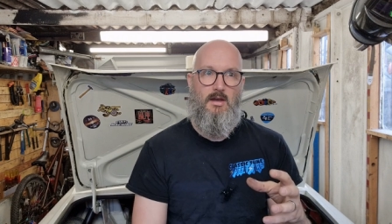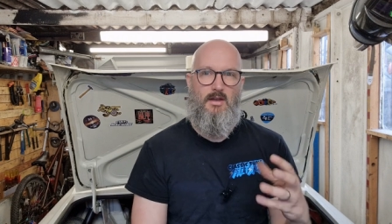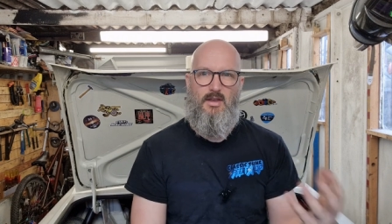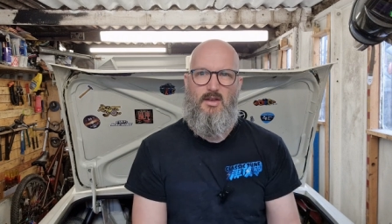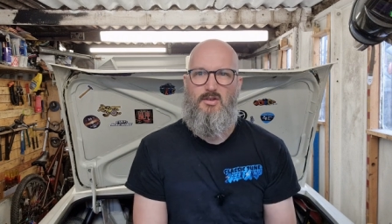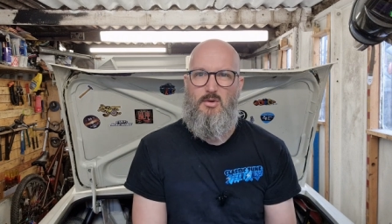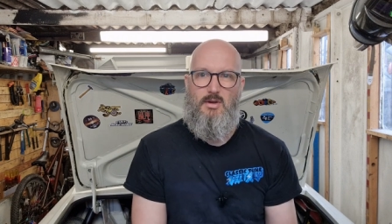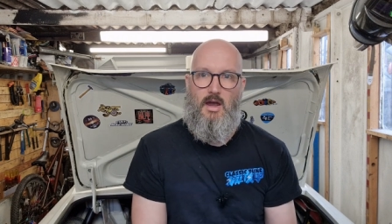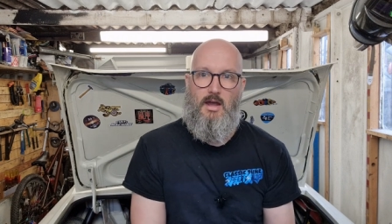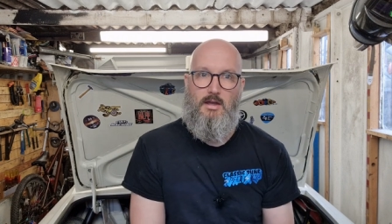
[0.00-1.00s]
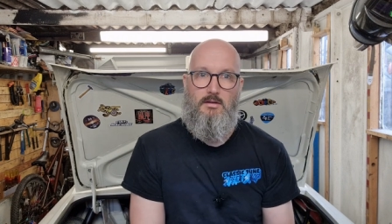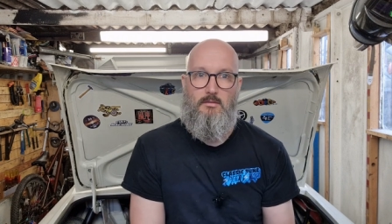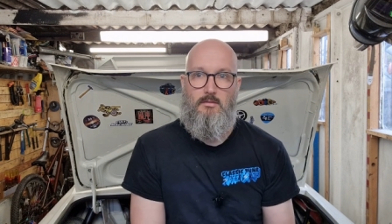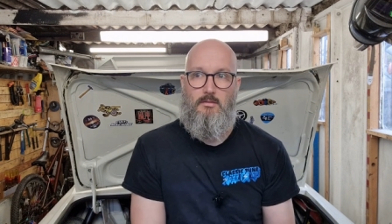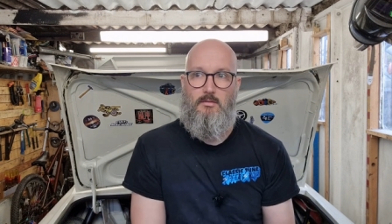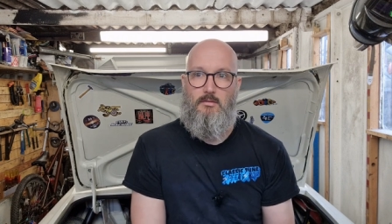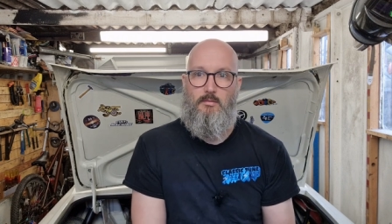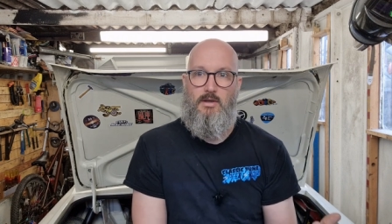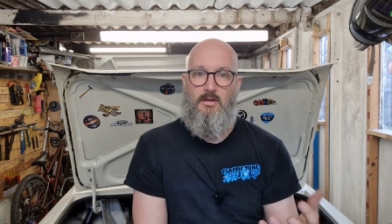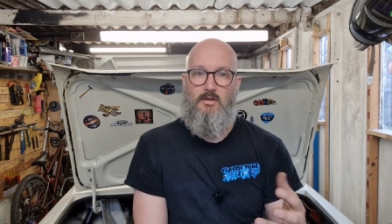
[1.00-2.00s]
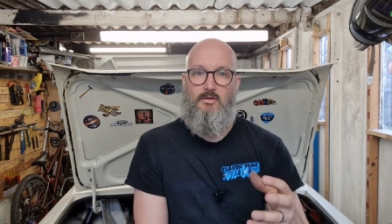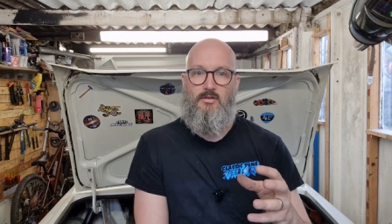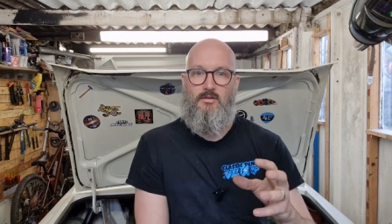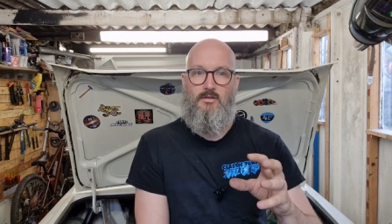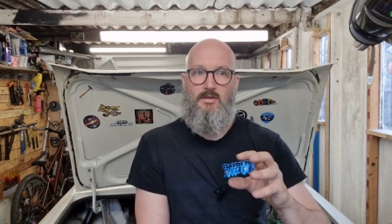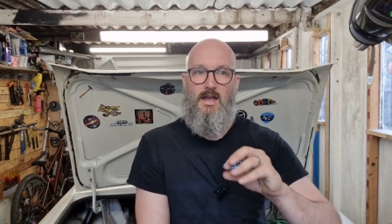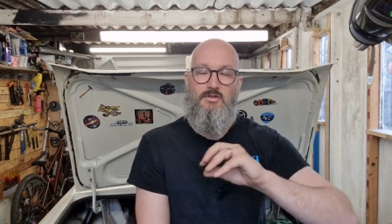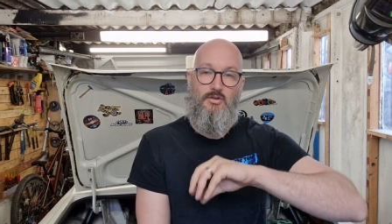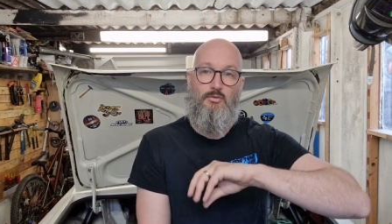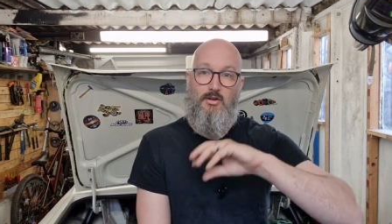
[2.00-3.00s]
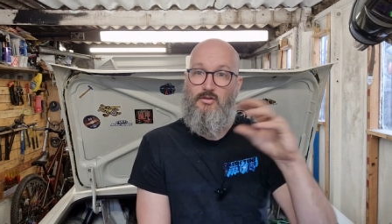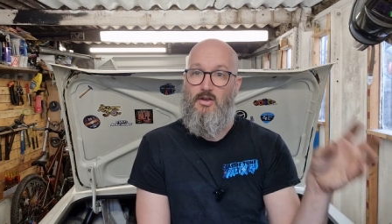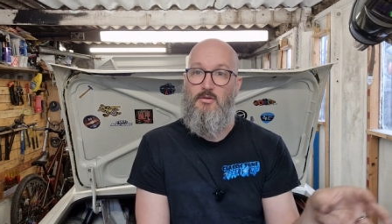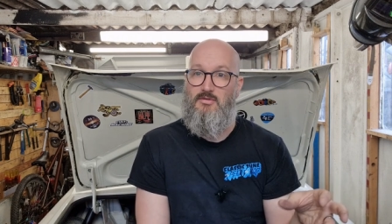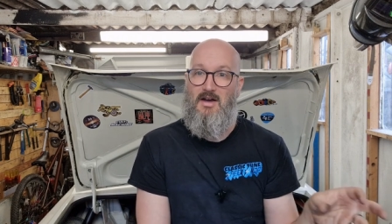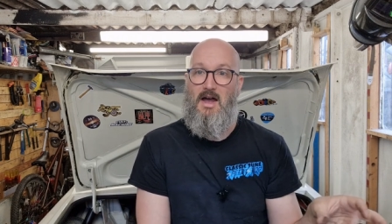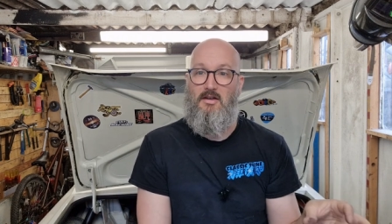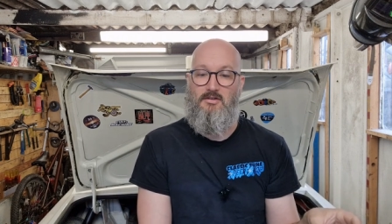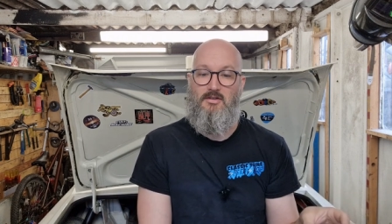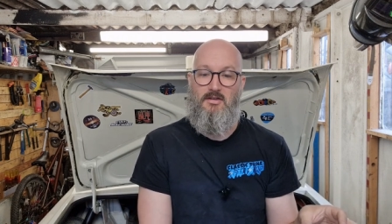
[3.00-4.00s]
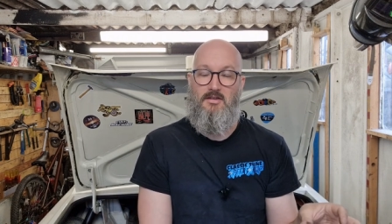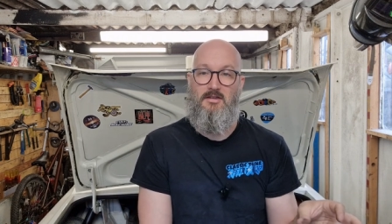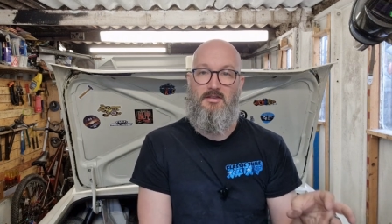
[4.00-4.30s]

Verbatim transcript: And that's okay because the engine's running so fast